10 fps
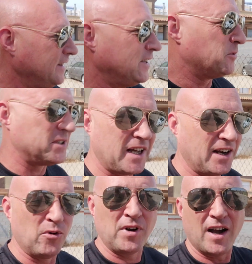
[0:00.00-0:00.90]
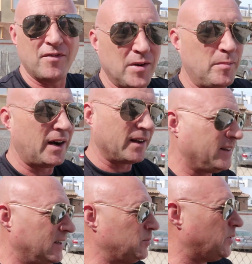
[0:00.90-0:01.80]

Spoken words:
There was that little cafe back there,